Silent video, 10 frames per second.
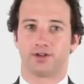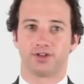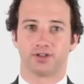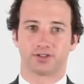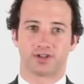
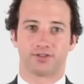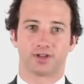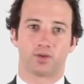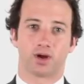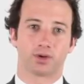field is
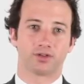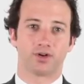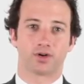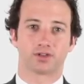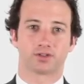definitely where I'm going to
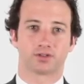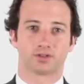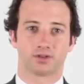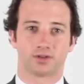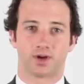focus
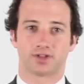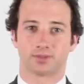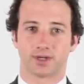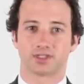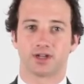the rest
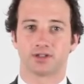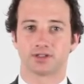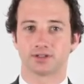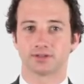of my studies.